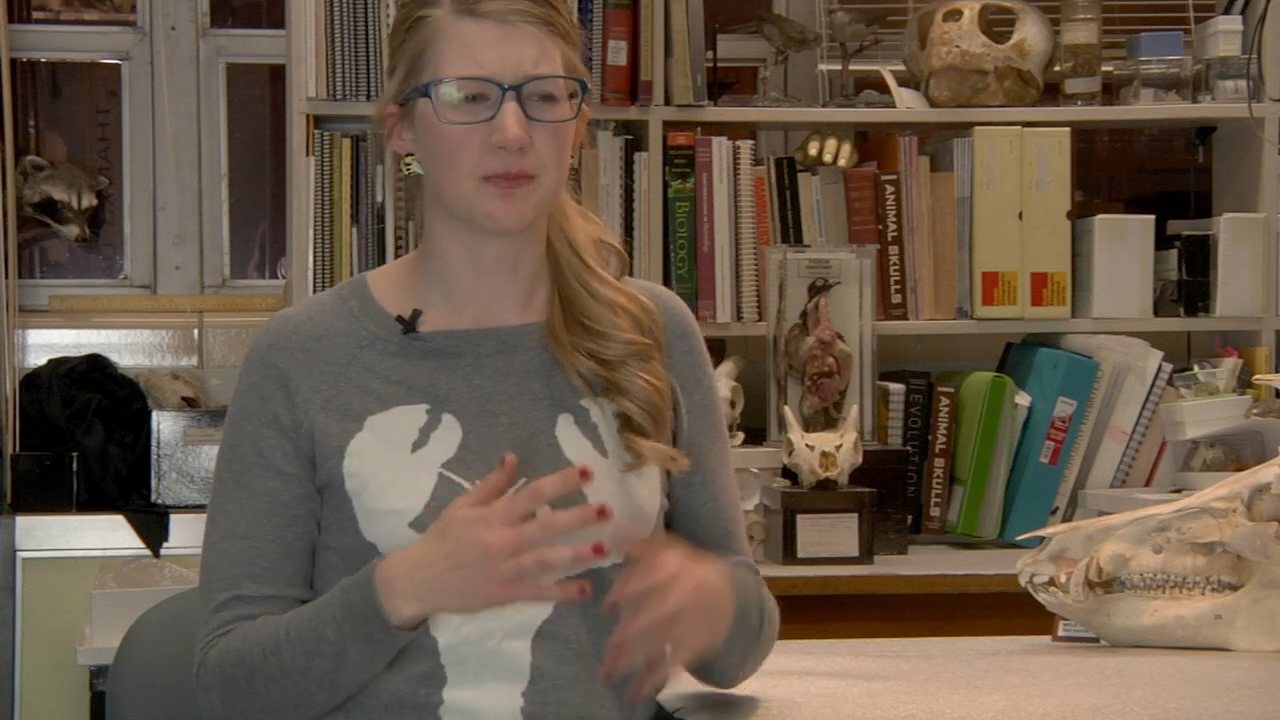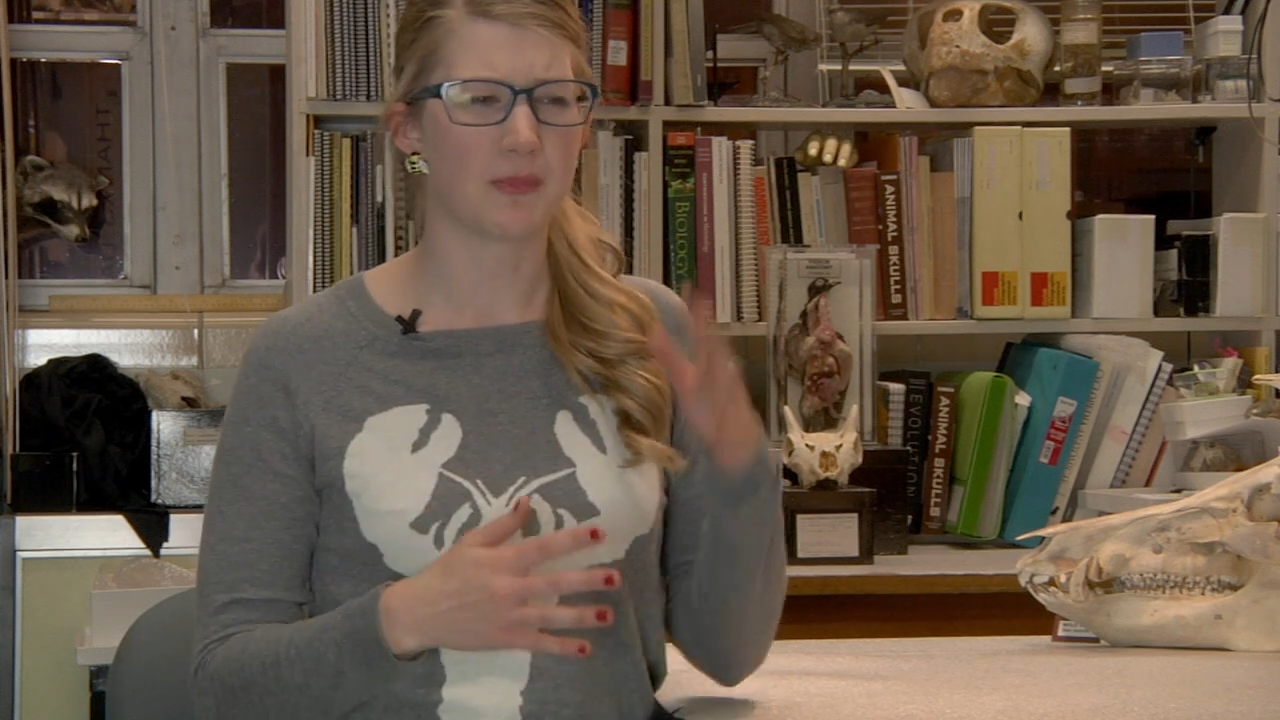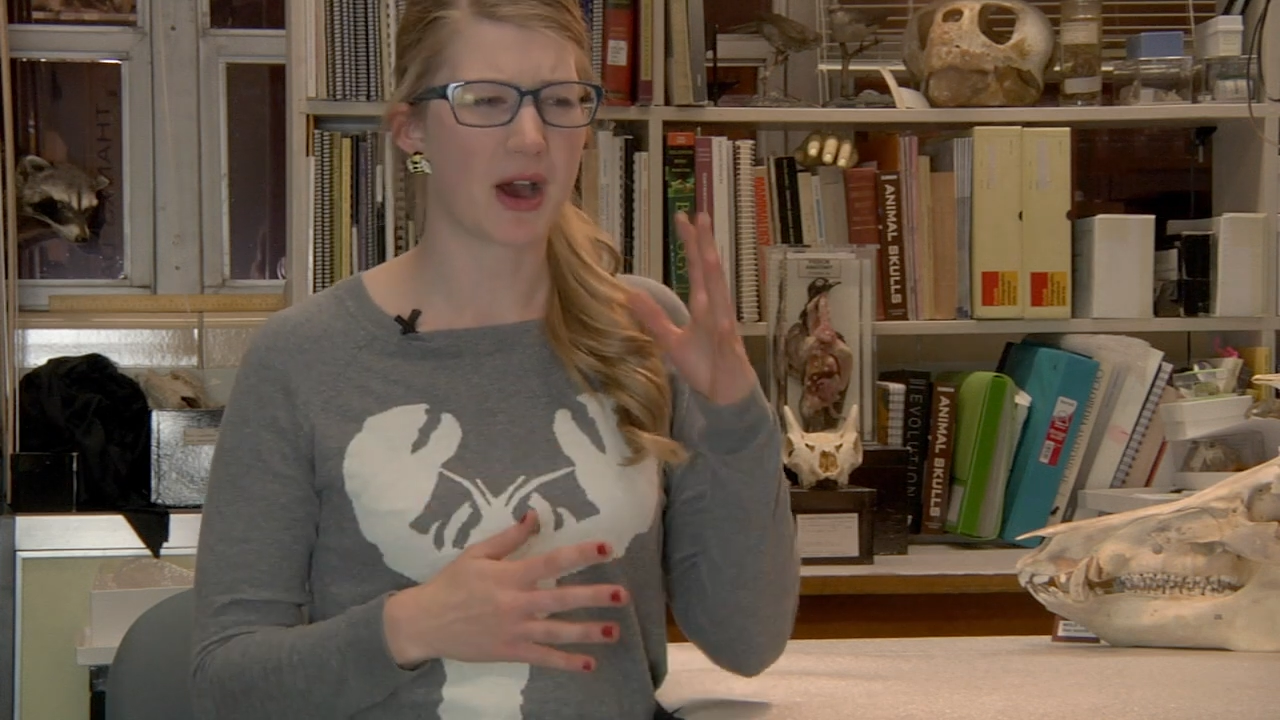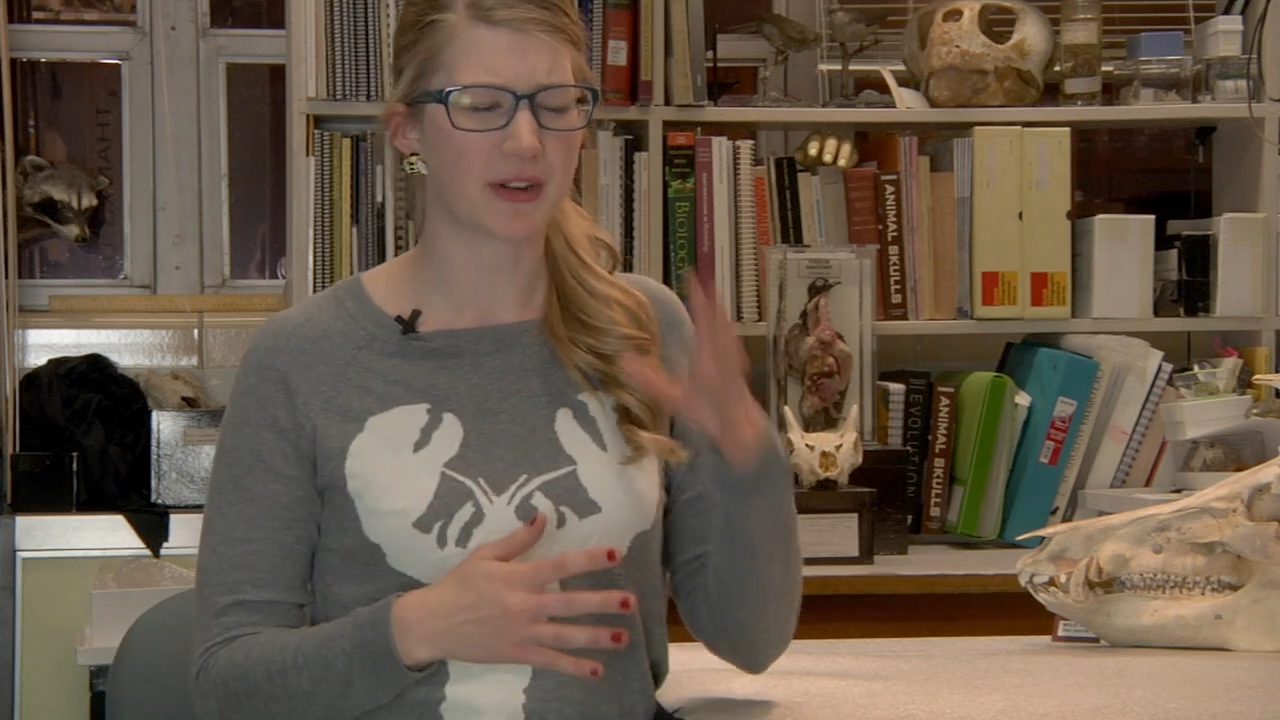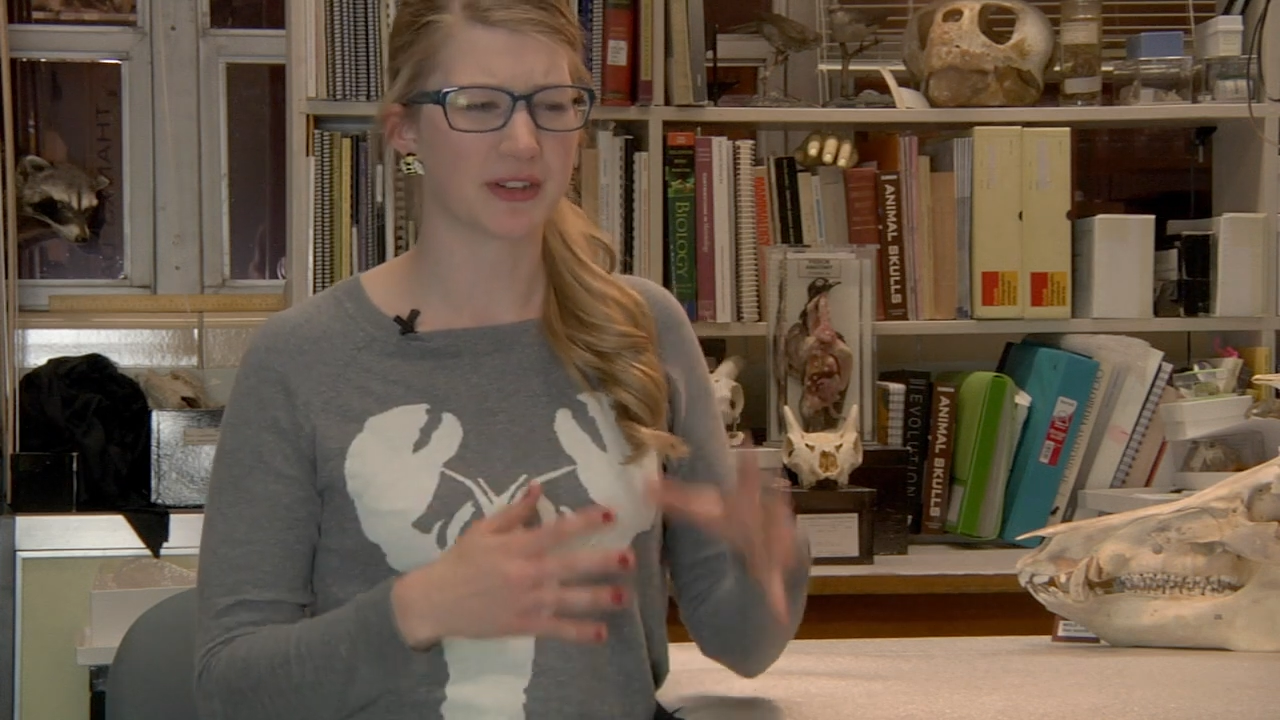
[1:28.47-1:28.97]

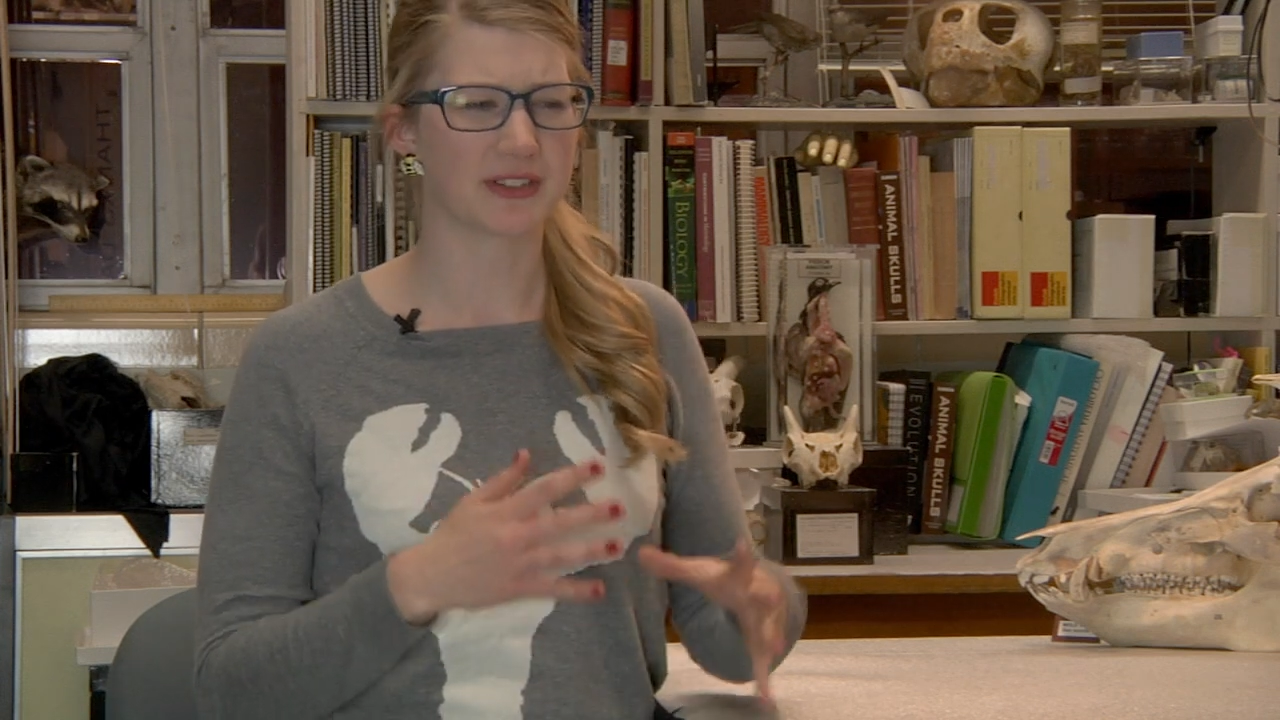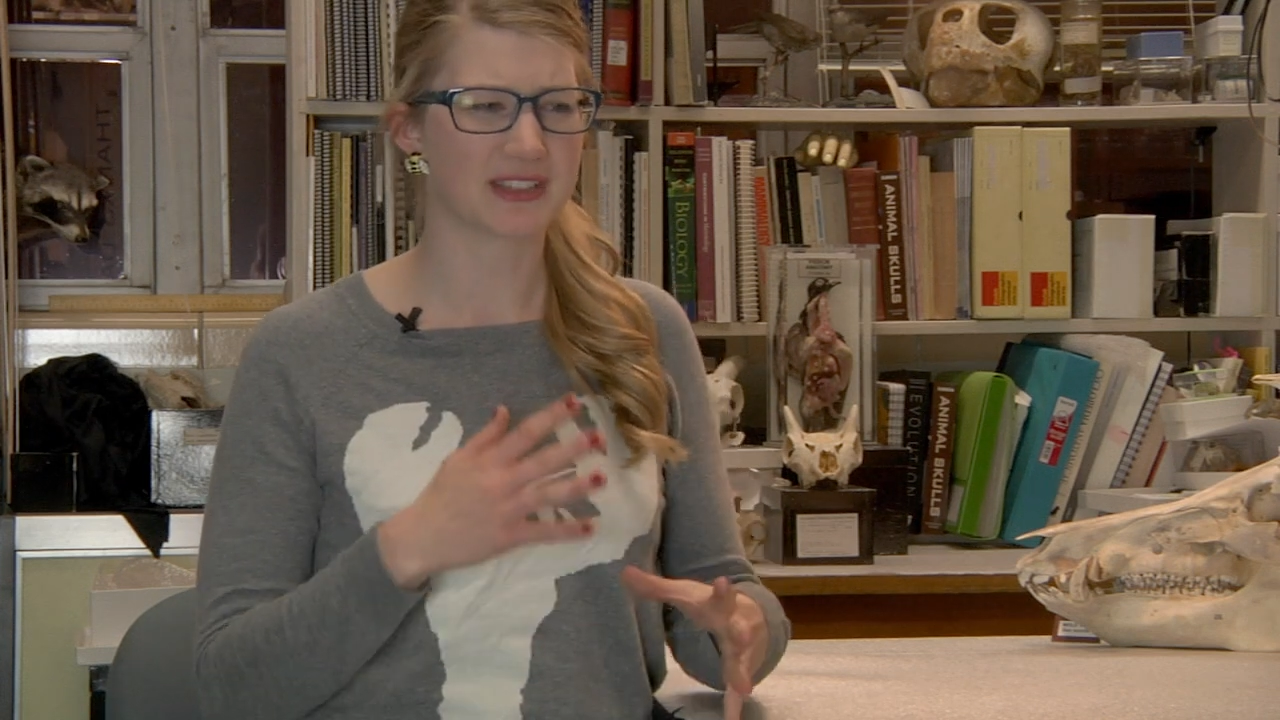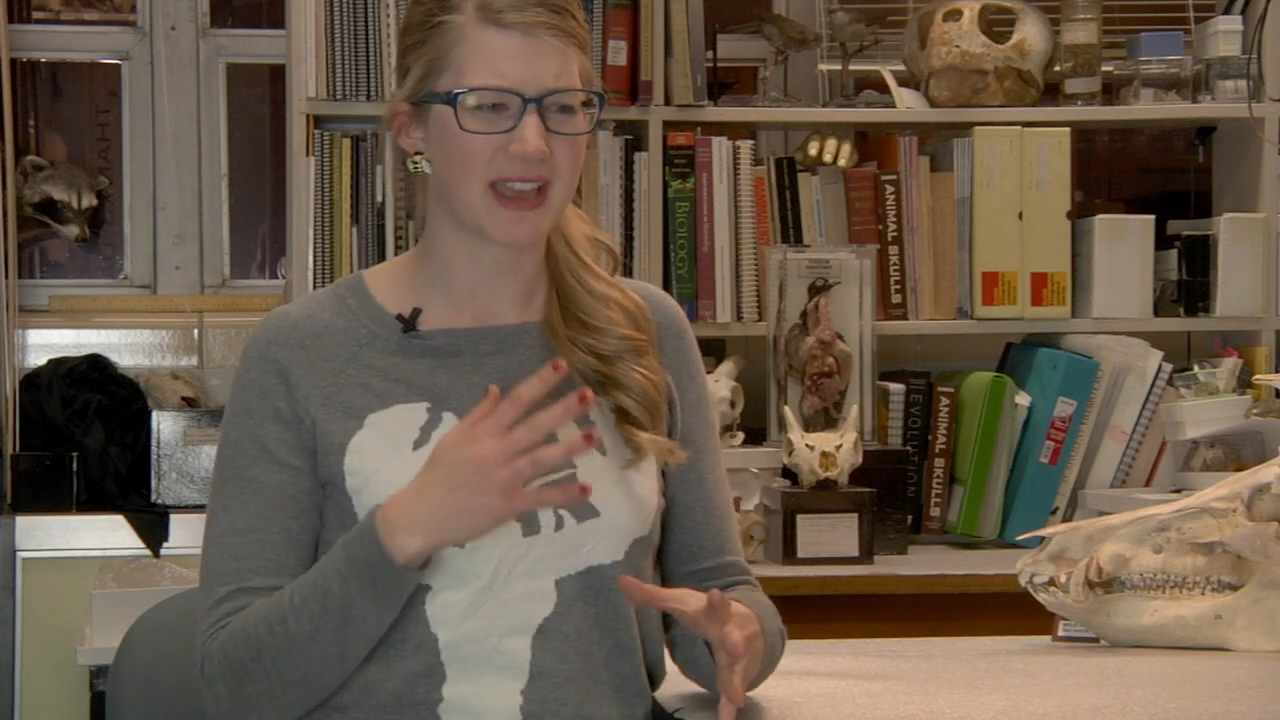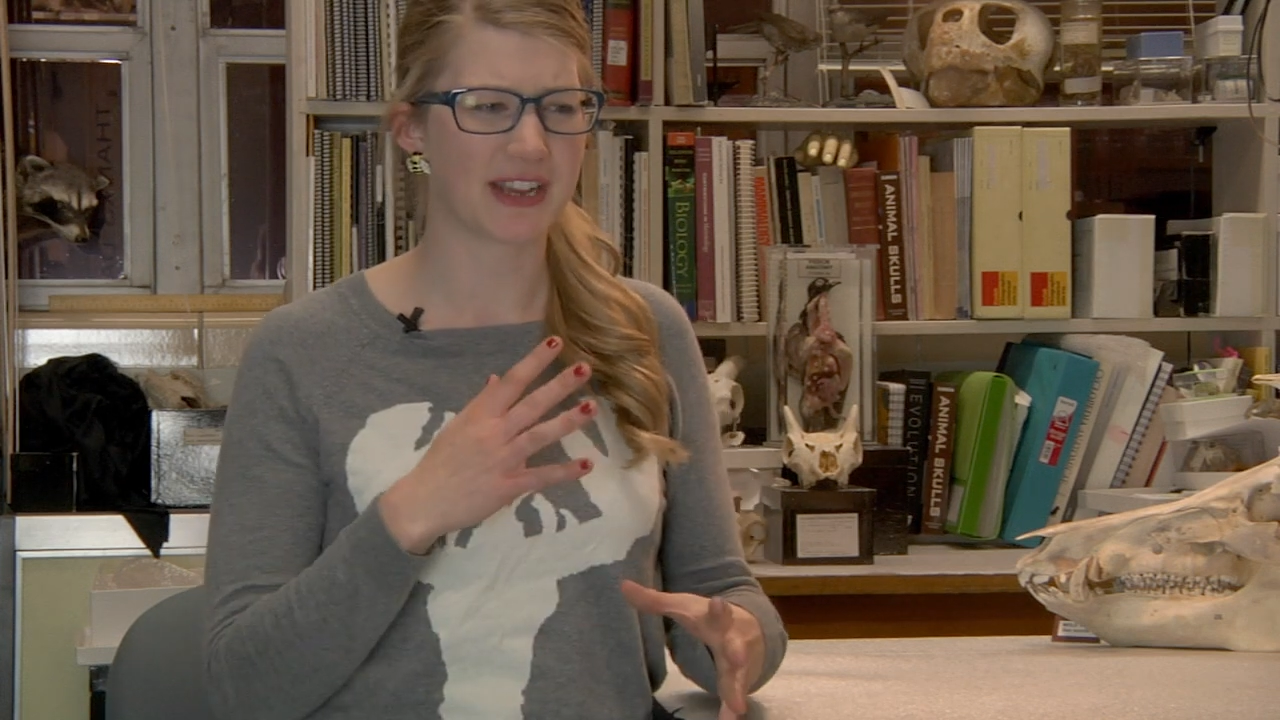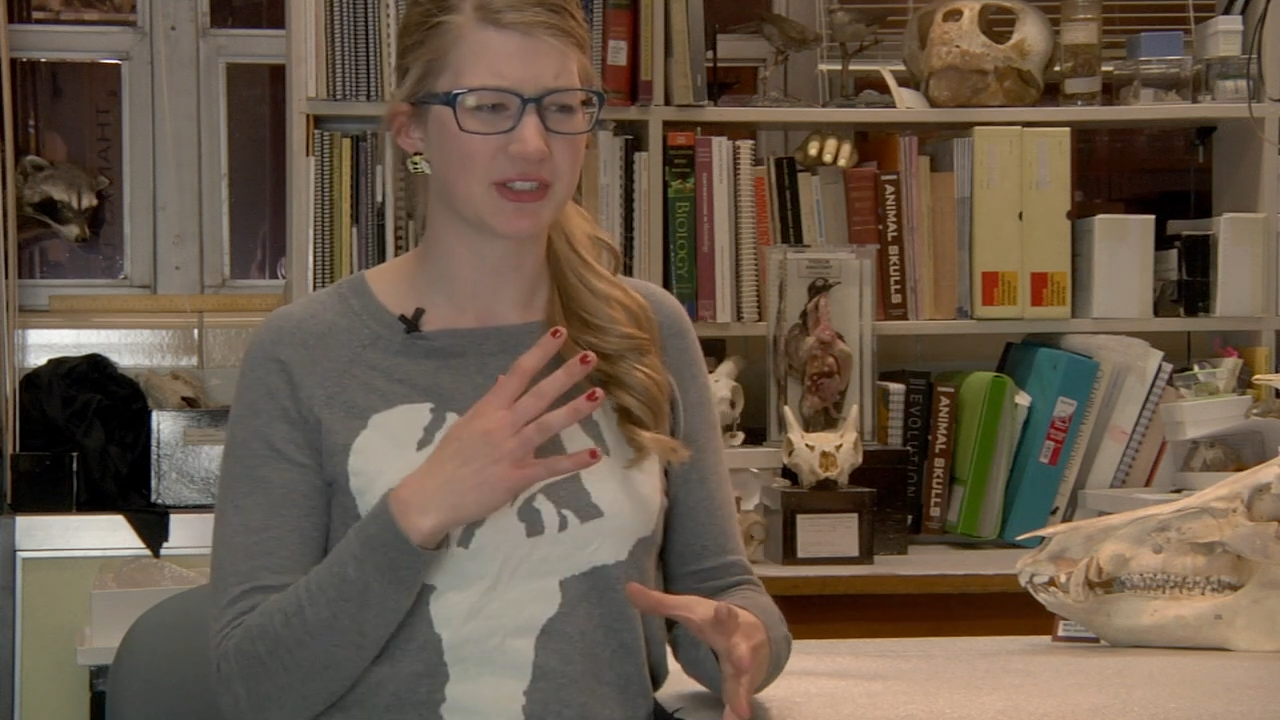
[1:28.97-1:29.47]
modern
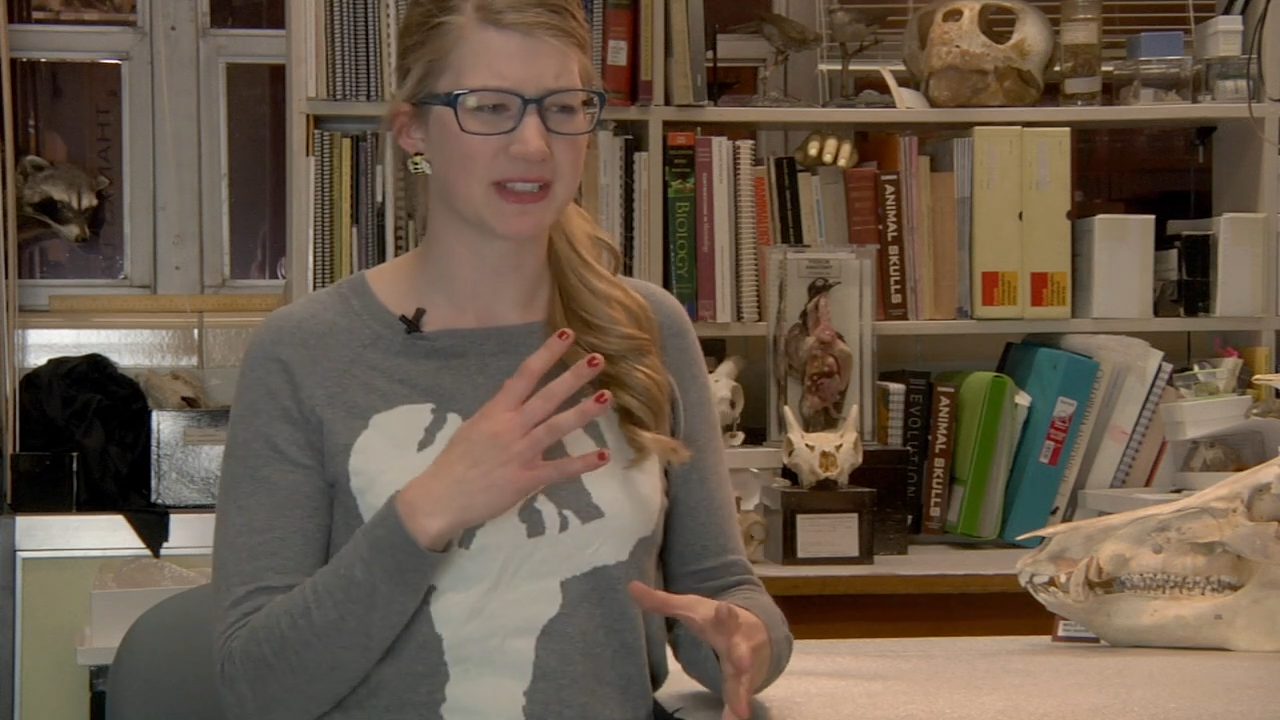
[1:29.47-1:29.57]
slash